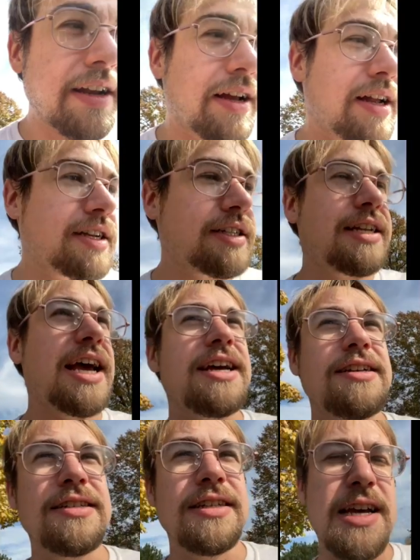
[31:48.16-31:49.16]
I just
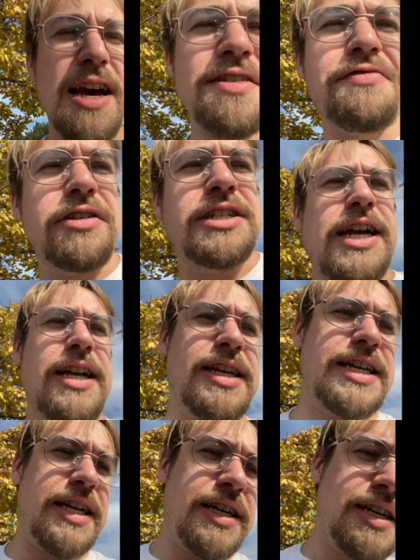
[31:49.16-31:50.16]
asked the guy for
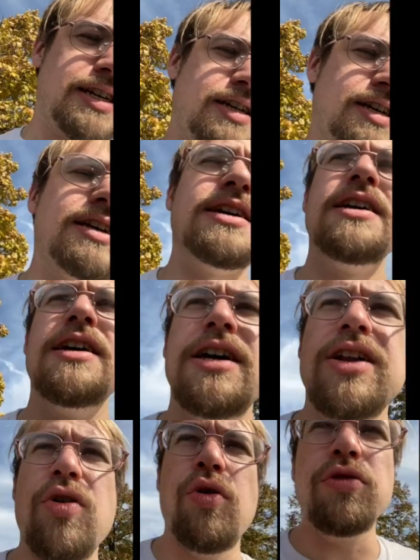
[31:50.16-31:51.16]
technique.
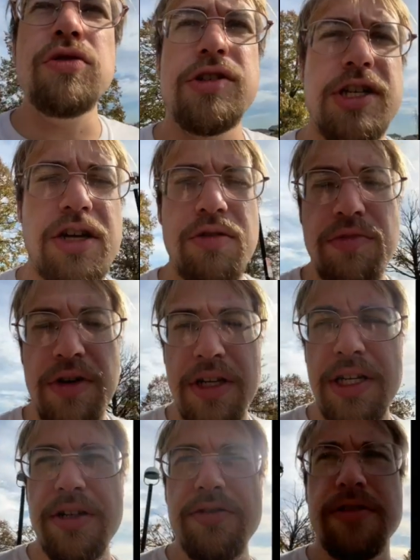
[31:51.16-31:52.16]
An older gentleman,
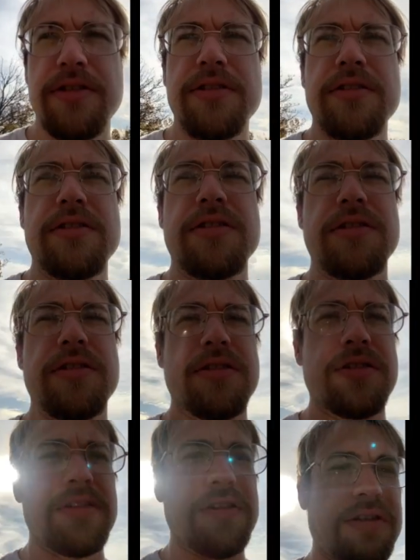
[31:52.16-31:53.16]
he was
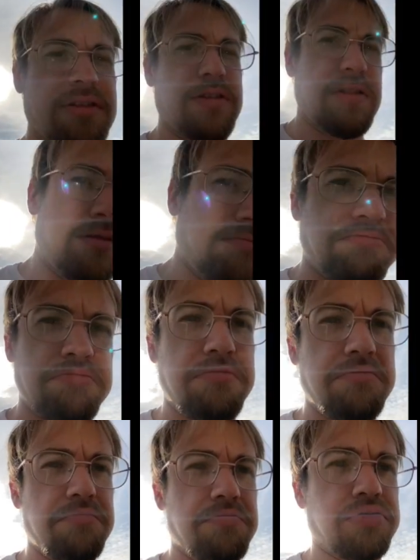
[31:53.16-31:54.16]
just
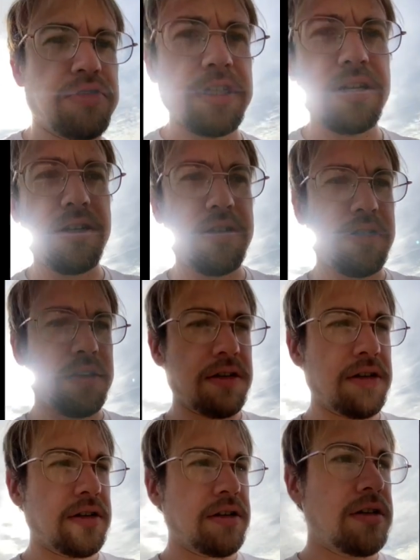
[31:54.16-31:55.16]
pretty
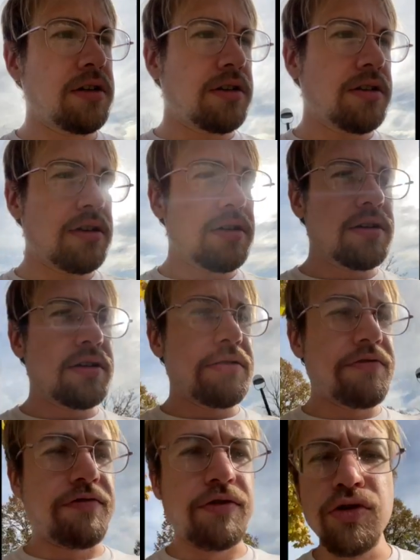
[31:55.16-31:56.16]

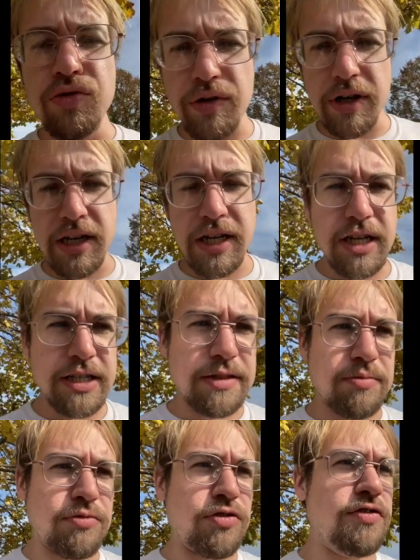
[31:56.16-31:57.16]
fluid in
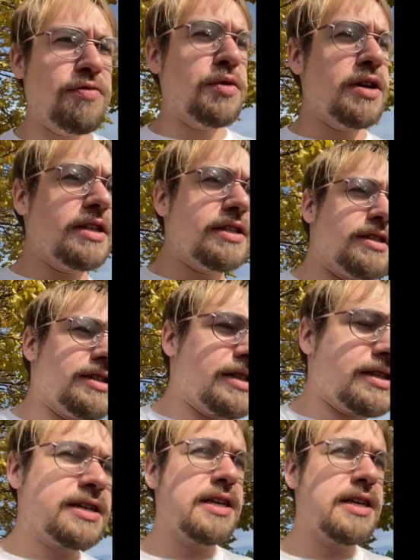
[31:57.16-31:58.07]
his movements.